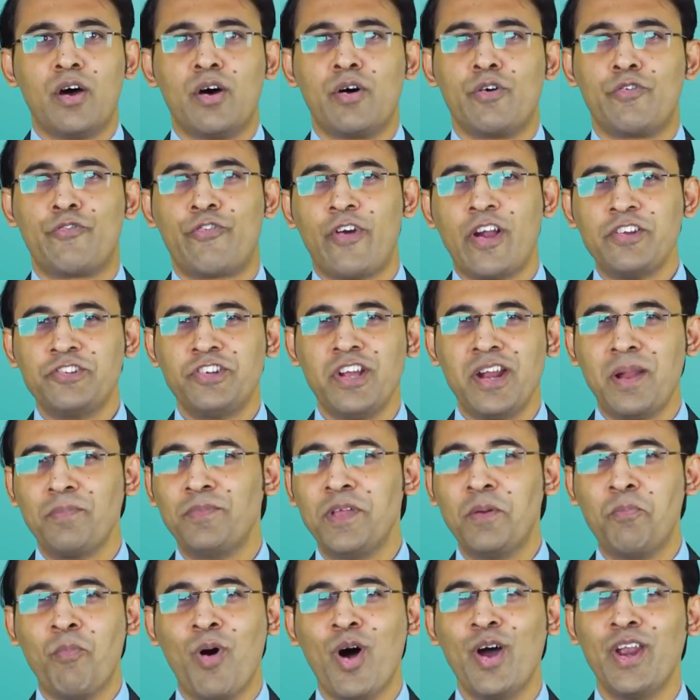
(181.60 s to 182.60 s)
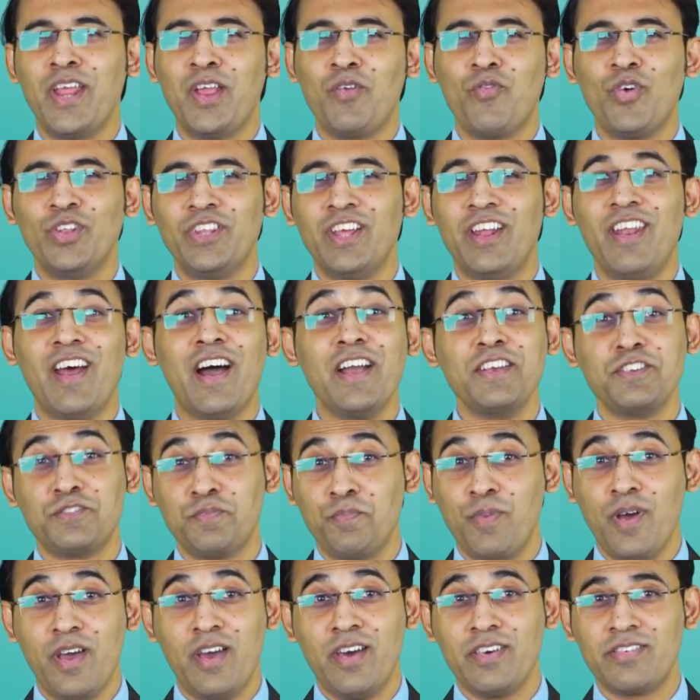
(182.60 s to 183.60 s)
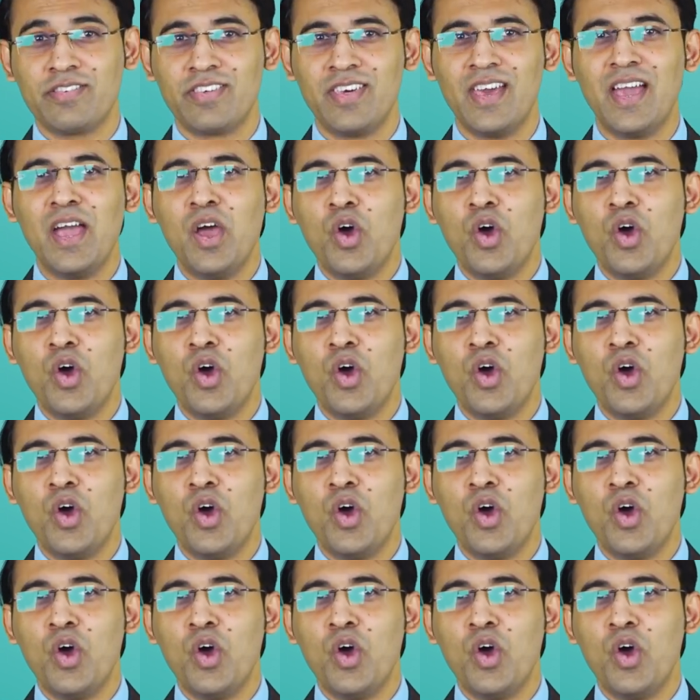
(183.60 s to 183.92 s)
Freshen up the morning with a nice bath.